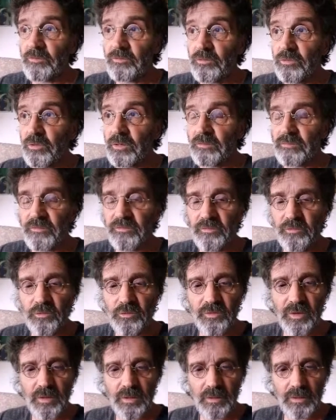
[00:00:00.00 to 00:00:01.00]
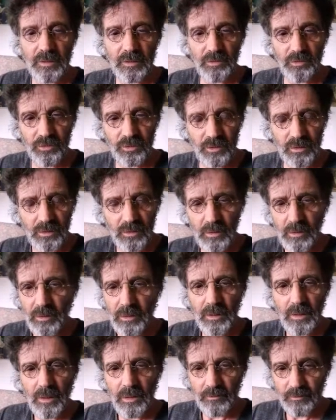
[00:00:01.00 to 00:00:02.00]
where is the door.
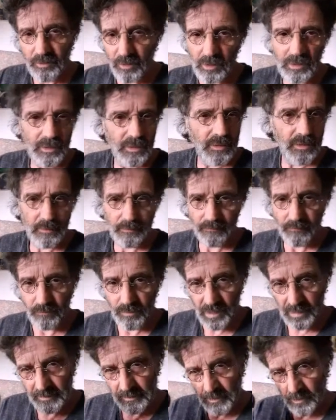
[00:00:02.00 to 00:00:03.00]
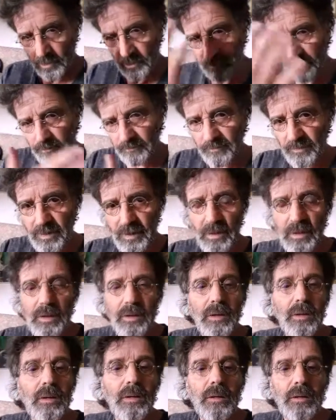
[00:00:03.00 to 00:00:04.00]
Complete
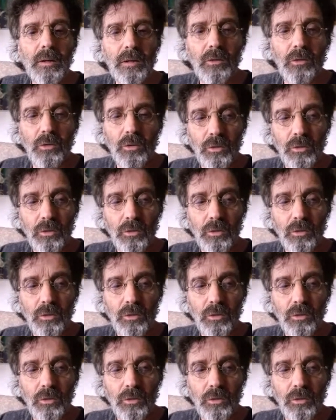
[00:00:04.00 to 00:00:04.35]
blackout,